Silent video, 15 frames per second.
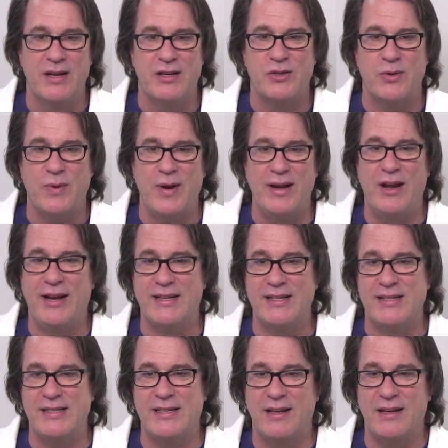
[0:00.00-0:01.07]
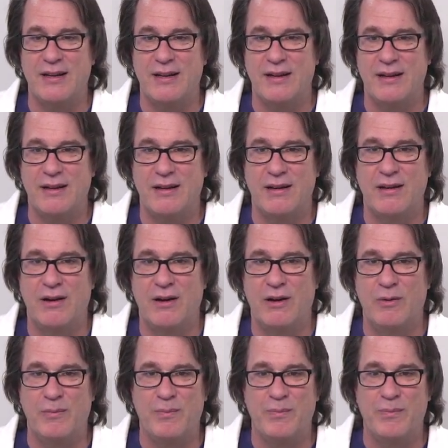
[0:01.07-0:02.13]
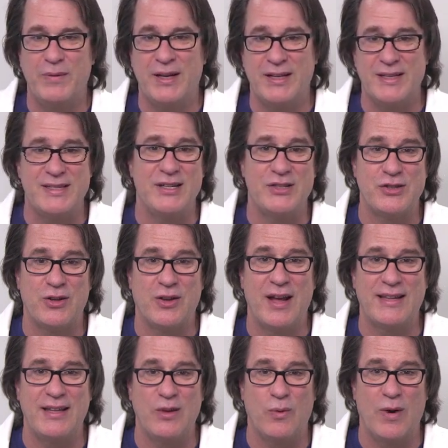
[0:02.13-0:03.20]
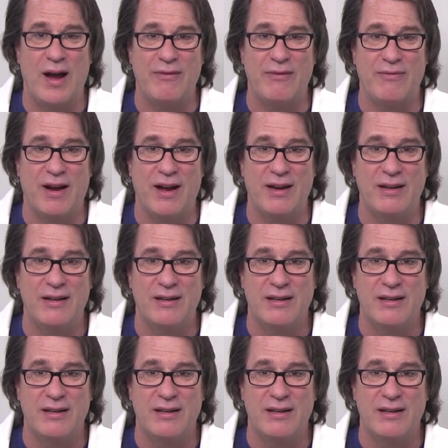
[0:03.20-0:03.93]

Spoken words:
So right now you can see it's selecting the Wi-Fi.